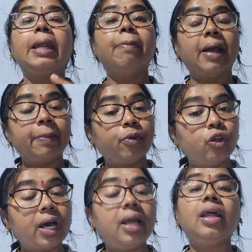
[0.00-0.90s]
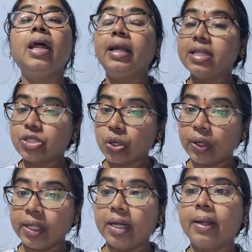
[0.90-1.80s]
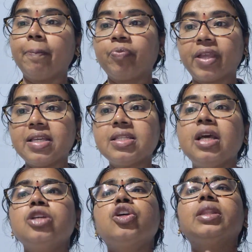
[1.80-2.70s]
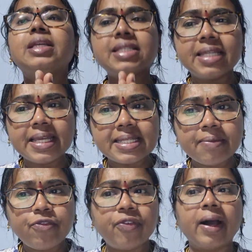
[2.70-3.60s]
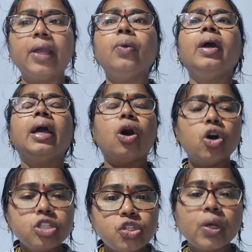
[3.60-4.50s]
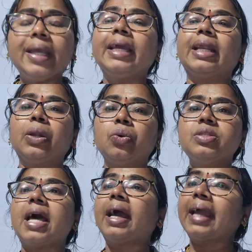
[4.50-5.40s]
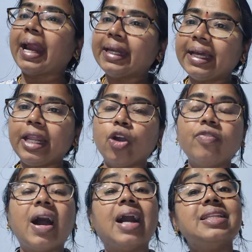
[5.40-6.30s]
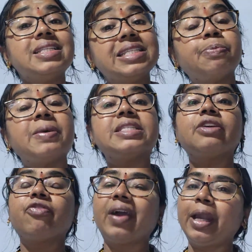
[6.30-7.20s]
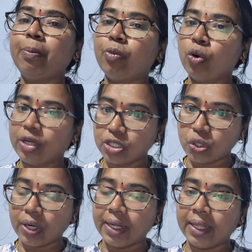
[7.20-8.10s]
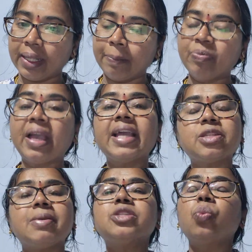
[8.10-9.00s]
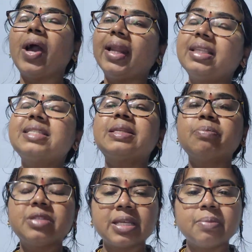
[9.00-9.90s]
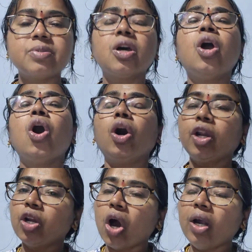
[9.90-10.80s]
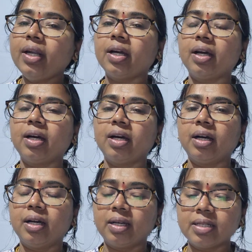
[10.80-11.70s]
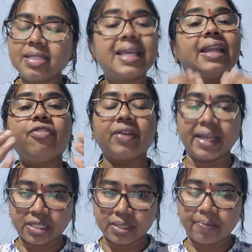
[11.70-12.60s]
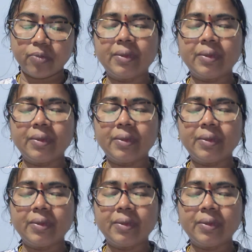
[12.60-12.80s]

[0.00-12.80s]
and bipolar disorder. Yes, so this DSM-5 also includes a category of unspecified mood disorder. It means where the symptoms are not significant.